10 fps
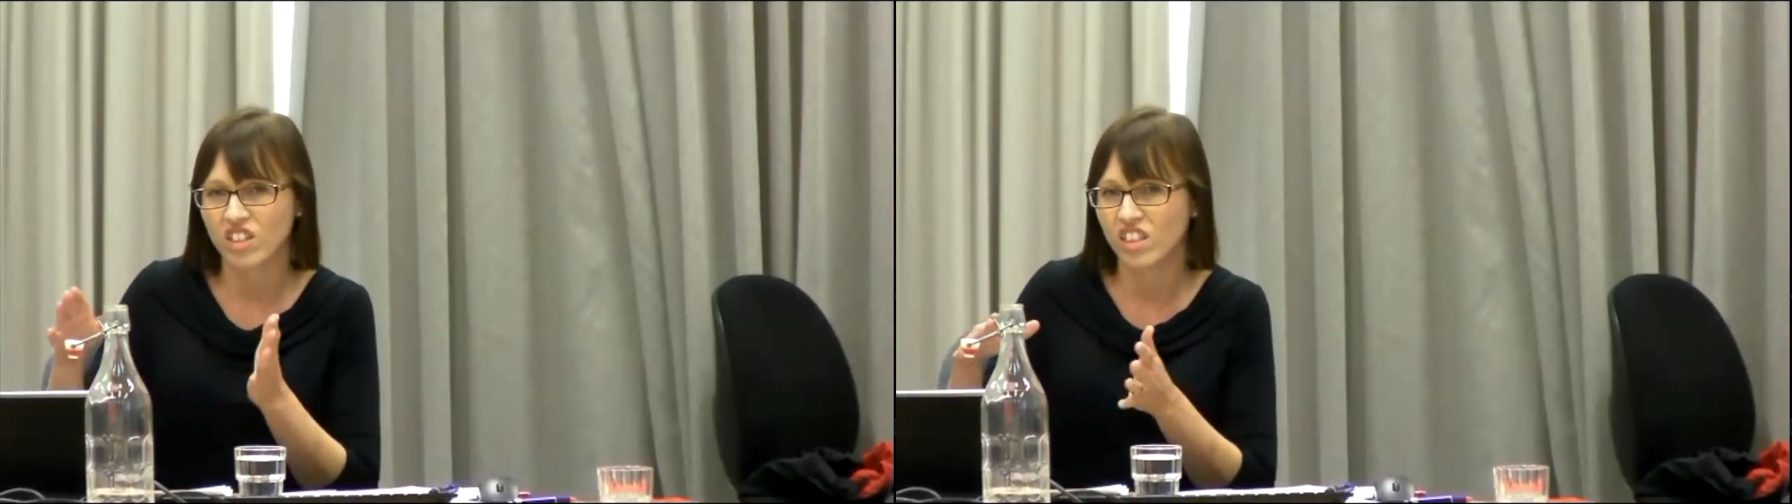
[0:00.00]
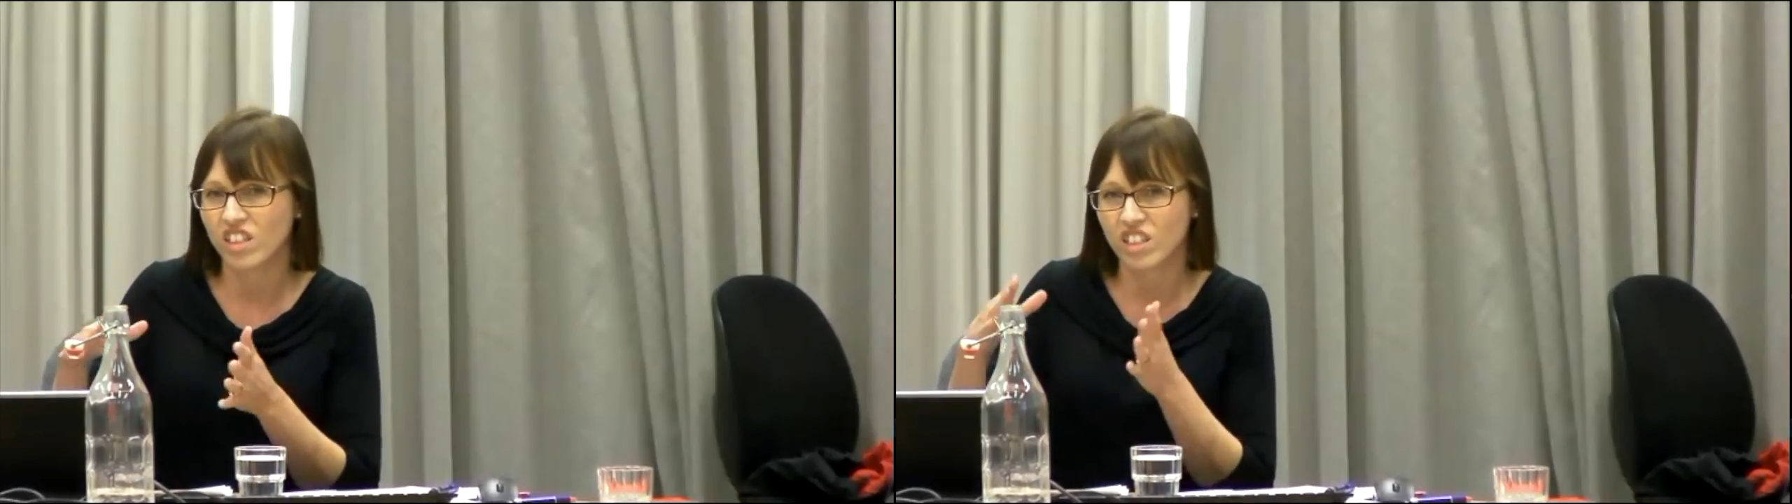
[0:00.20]

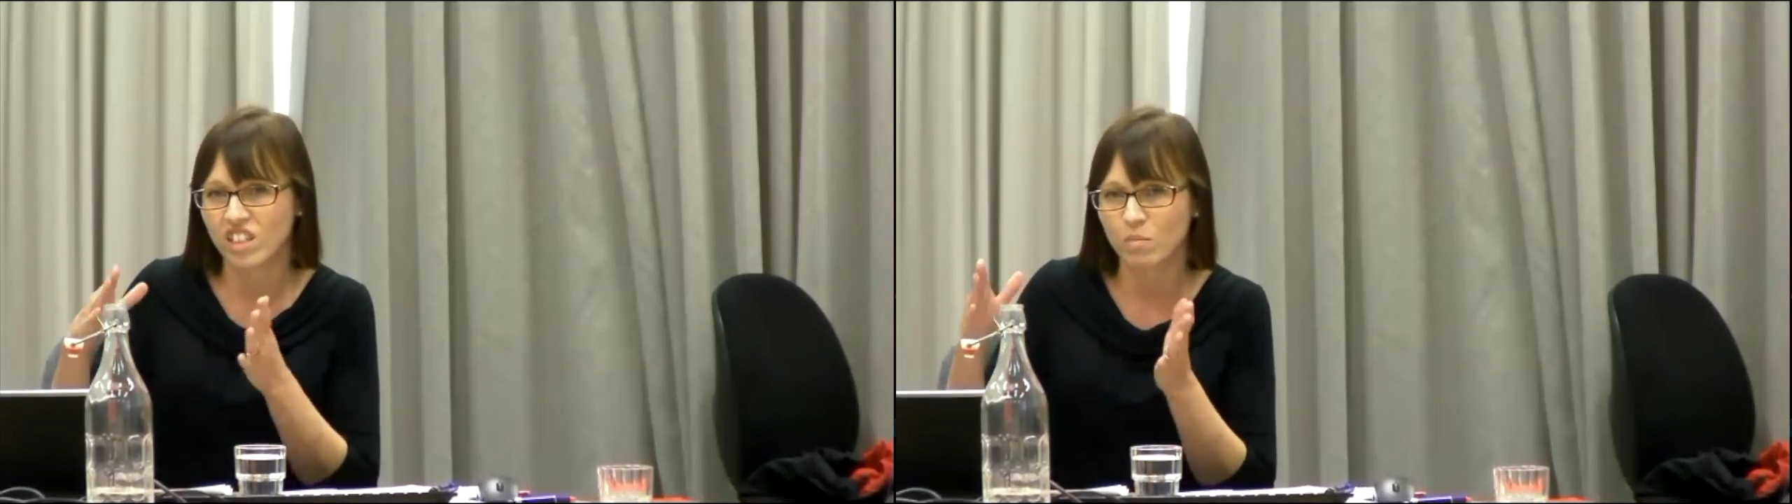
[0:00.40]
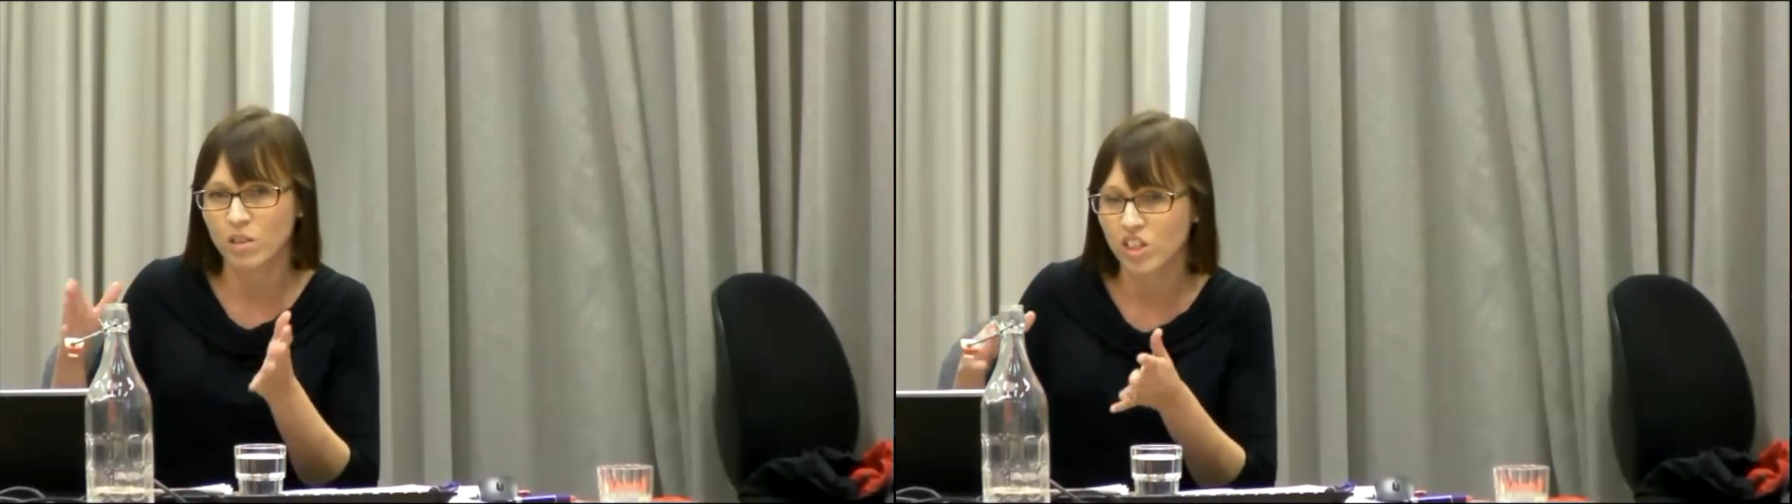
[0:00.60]
the
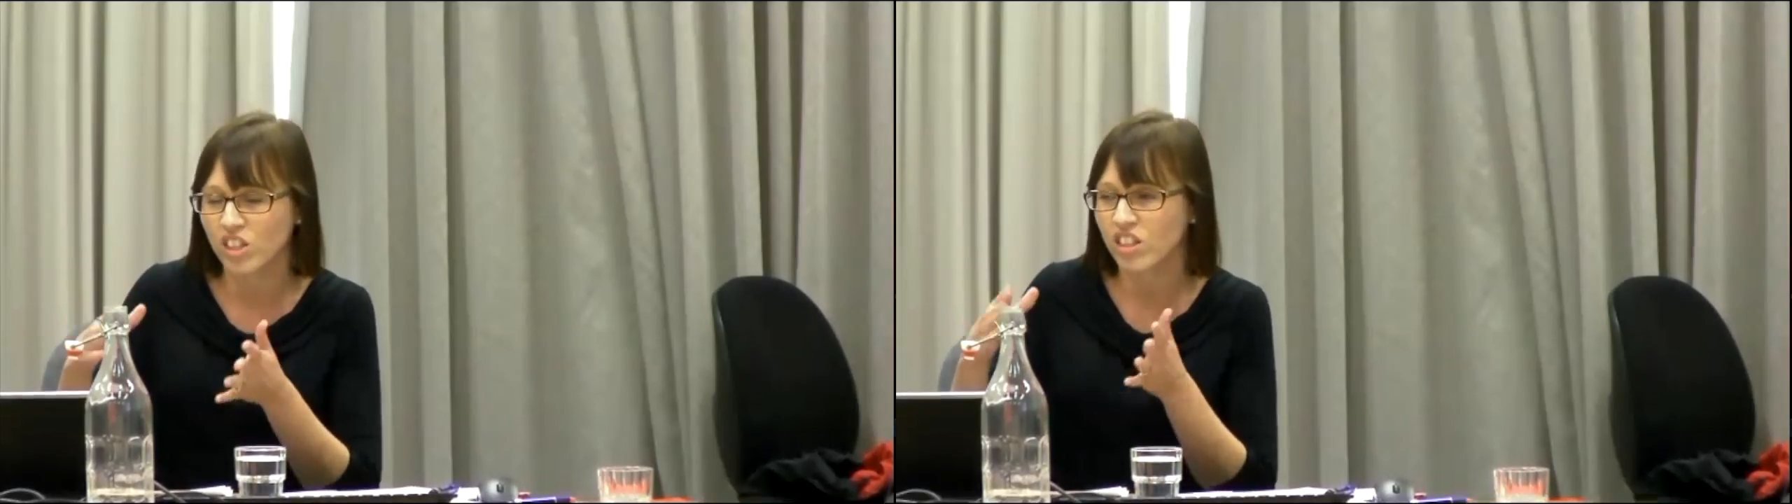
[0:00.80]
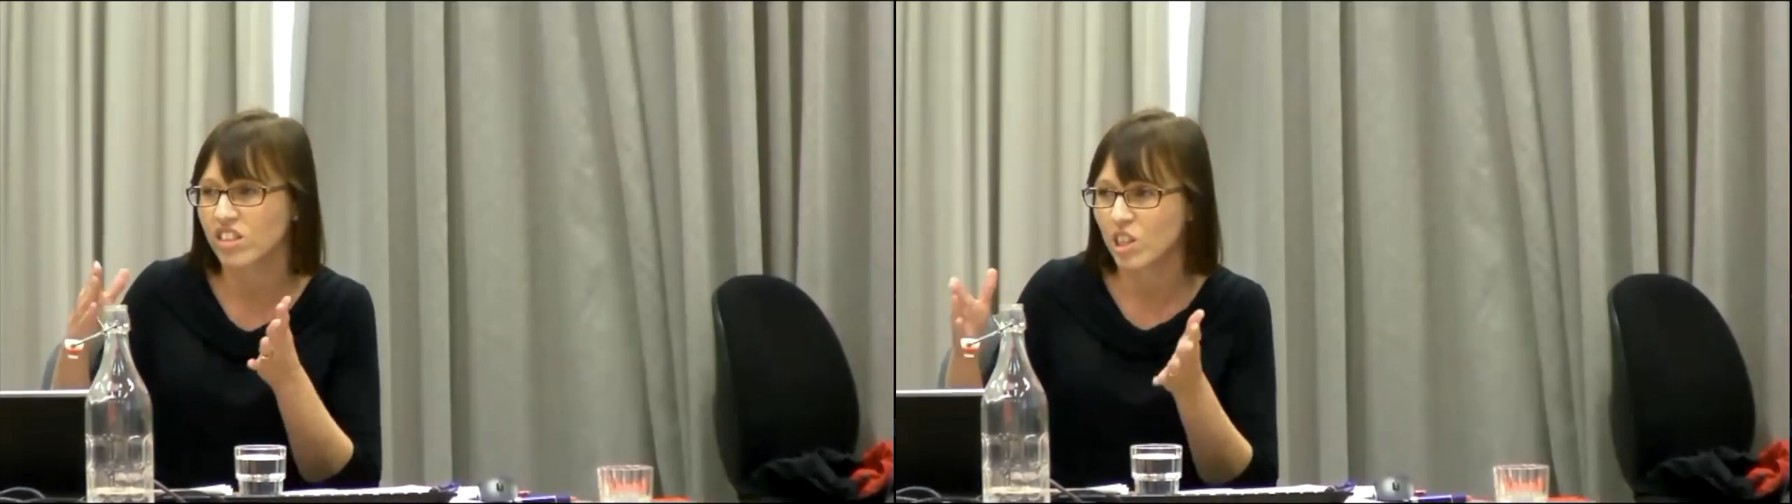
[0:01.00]

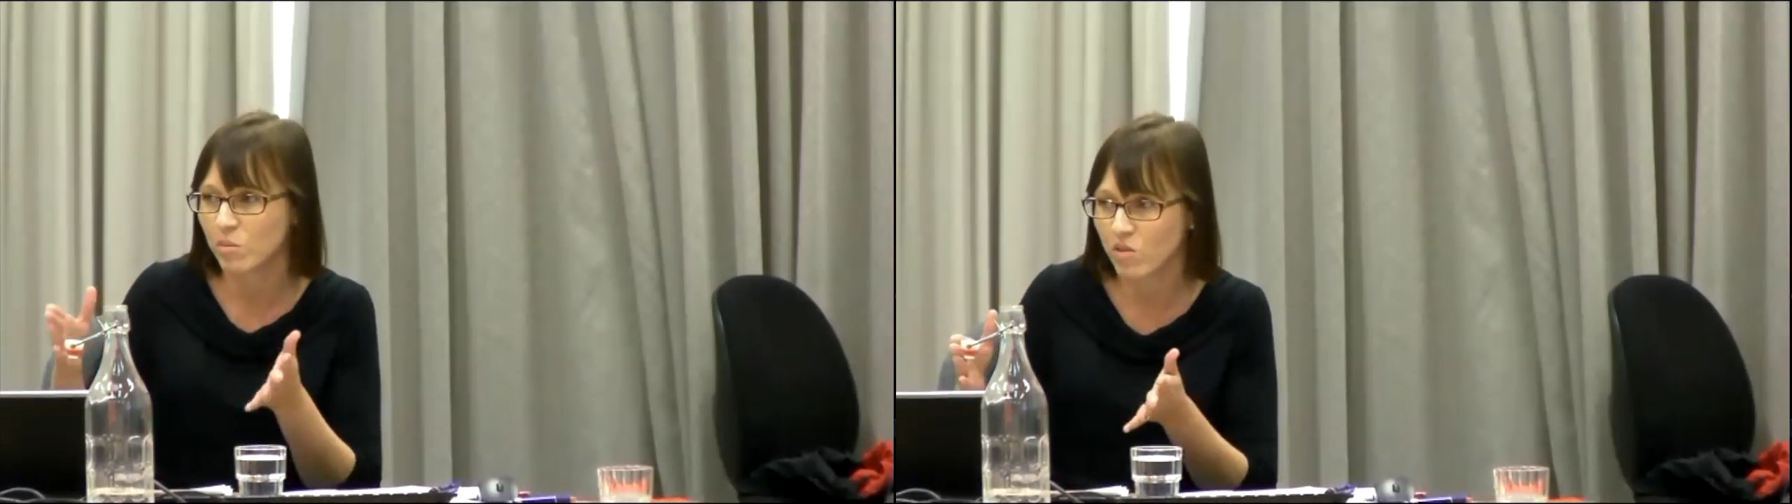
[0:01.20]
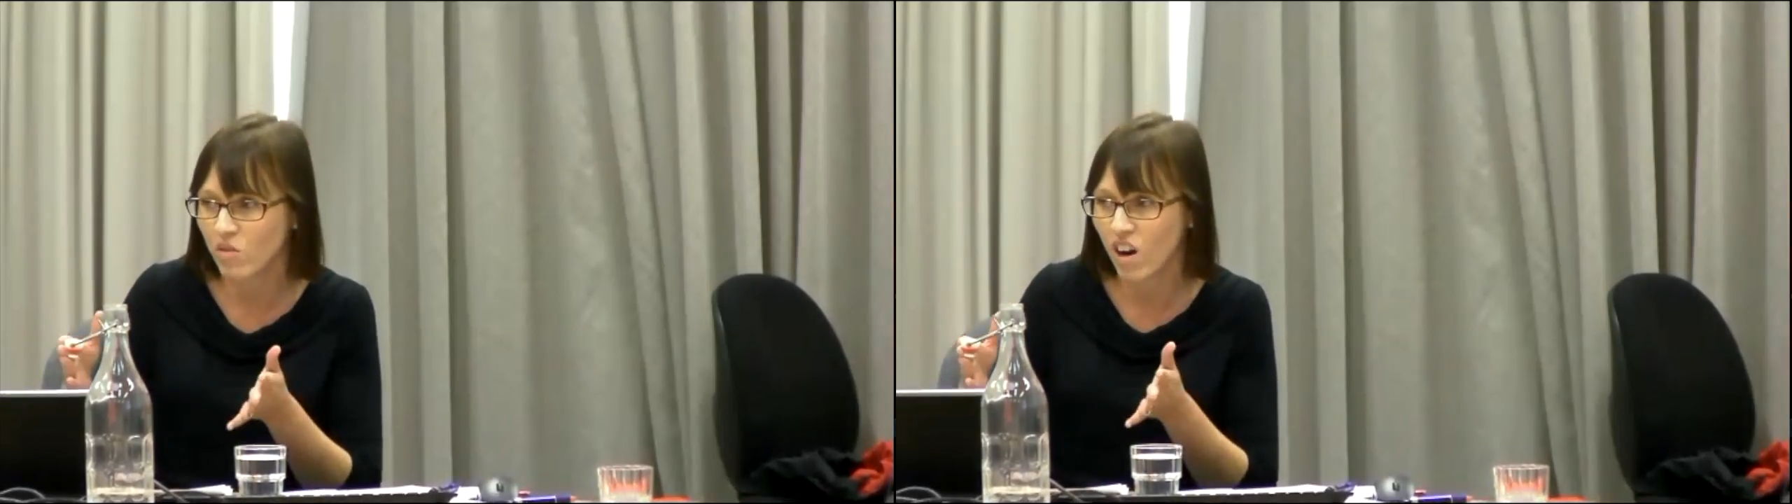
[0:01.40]
Commission on
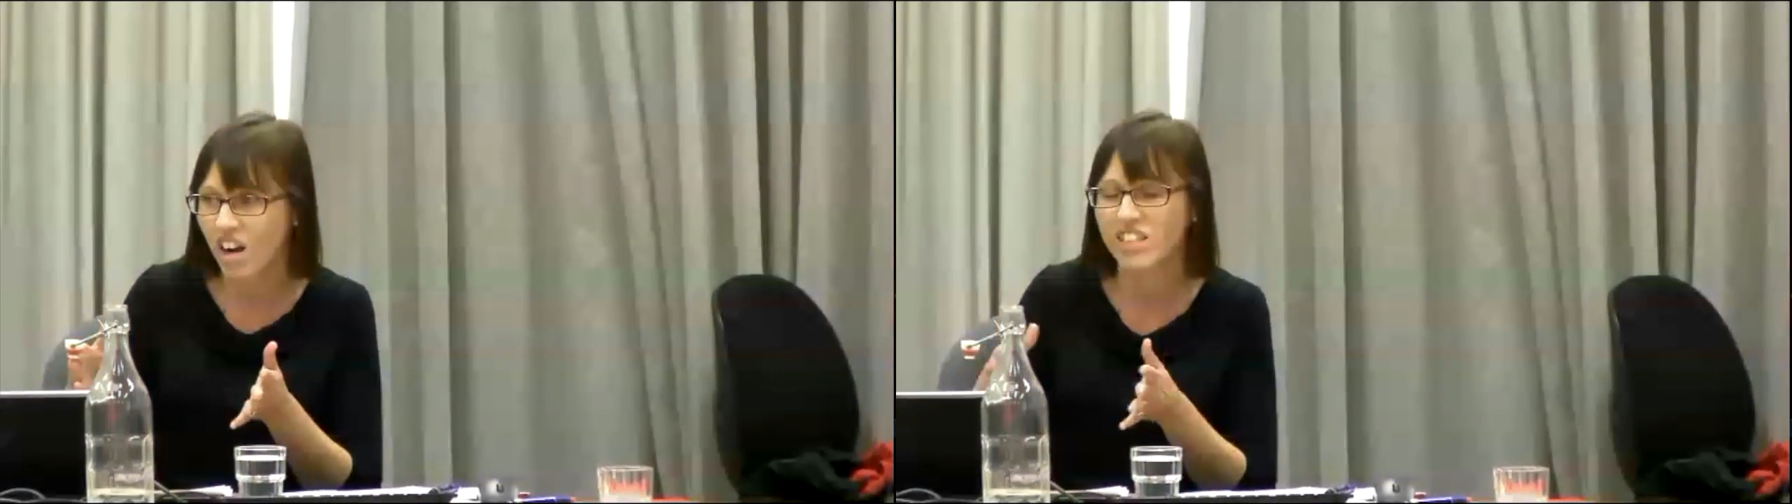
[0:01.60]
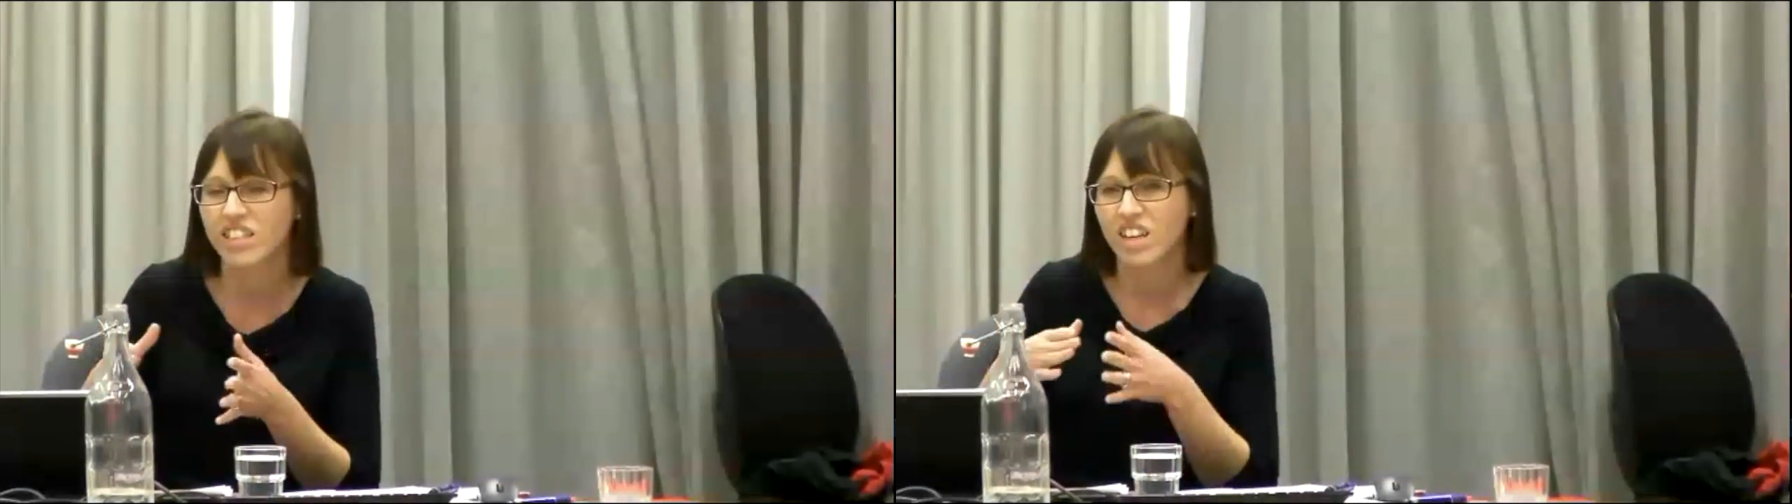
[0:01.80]
Human
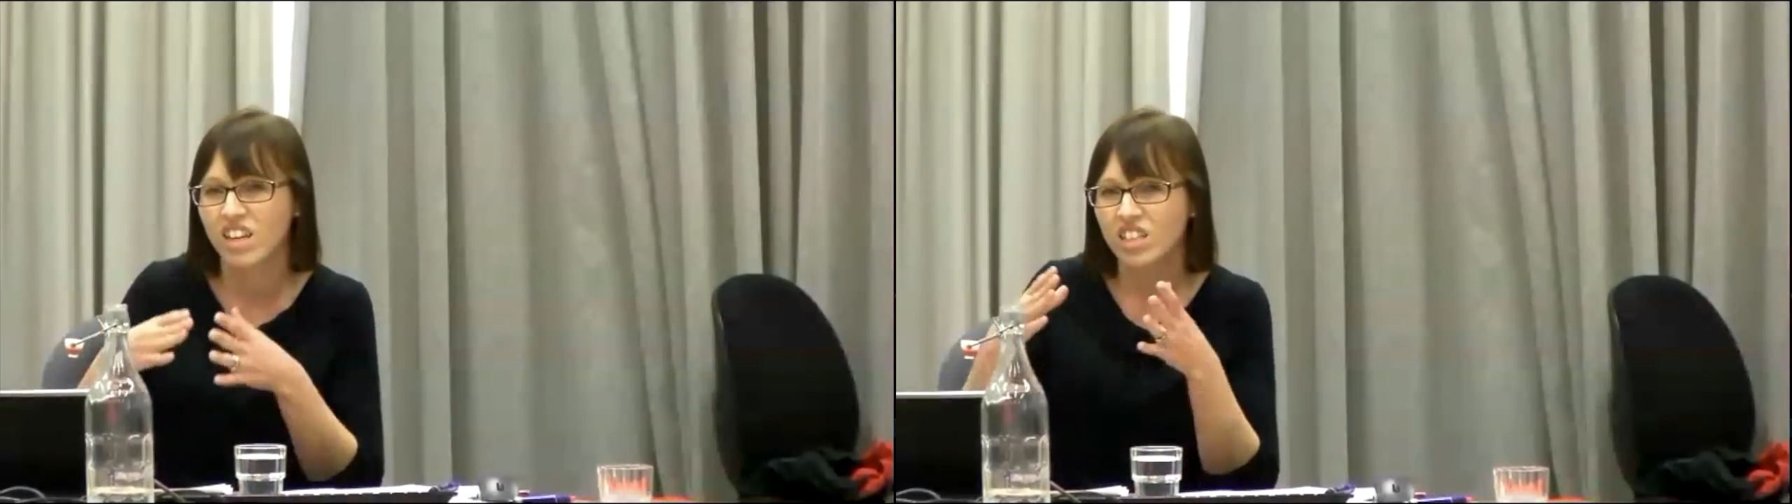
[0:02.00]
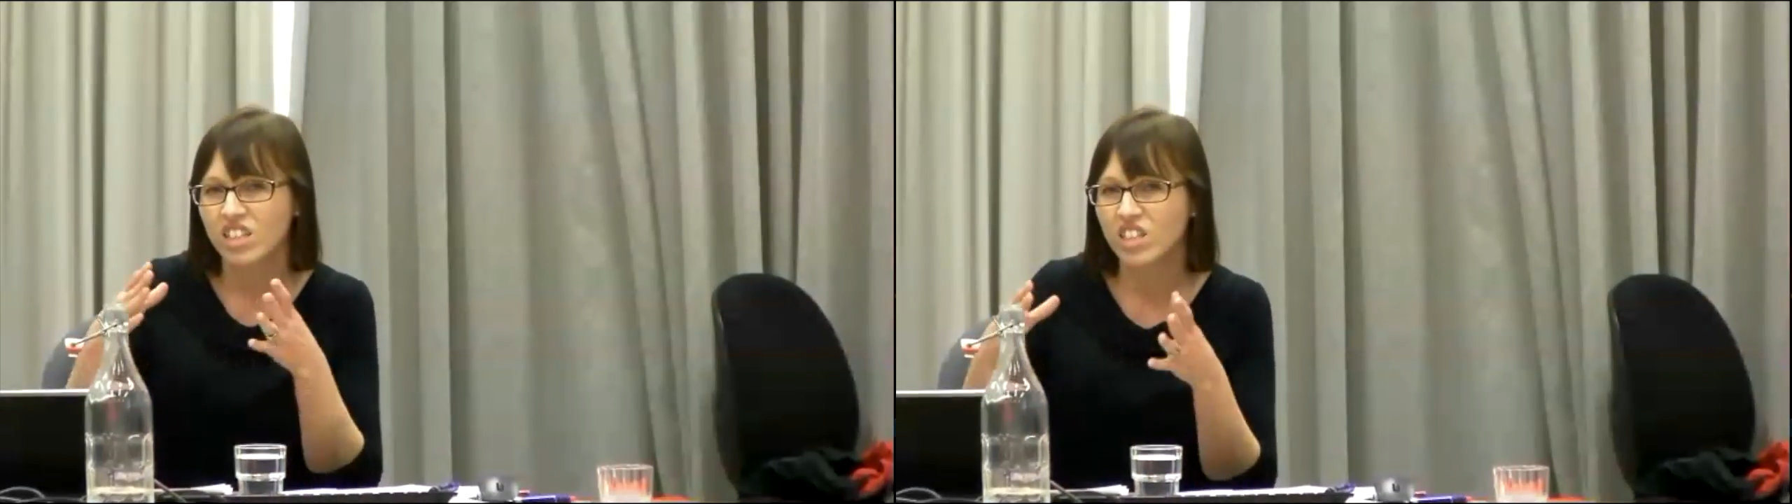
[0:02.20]
Rights.